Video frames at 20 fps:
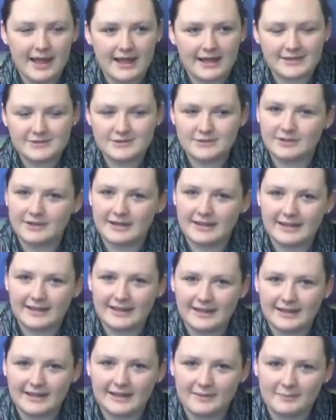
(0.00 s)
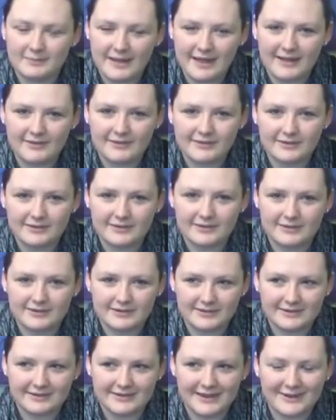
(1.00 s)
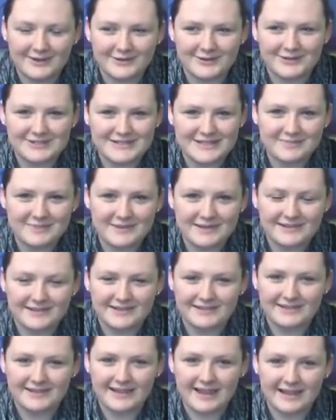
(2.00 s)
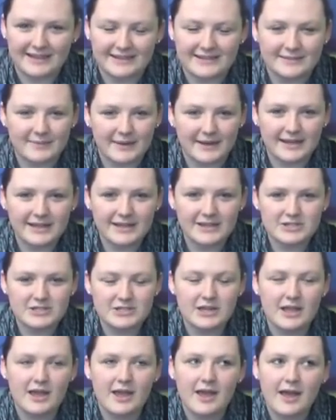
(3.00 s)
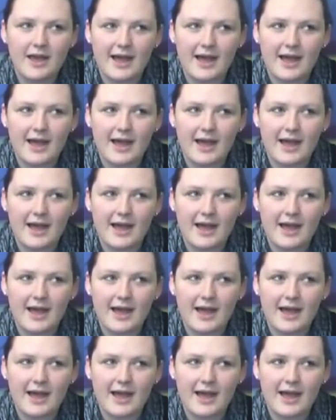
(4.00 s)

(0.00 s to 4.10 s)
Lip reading: I study maths, psychology, business and Spanish.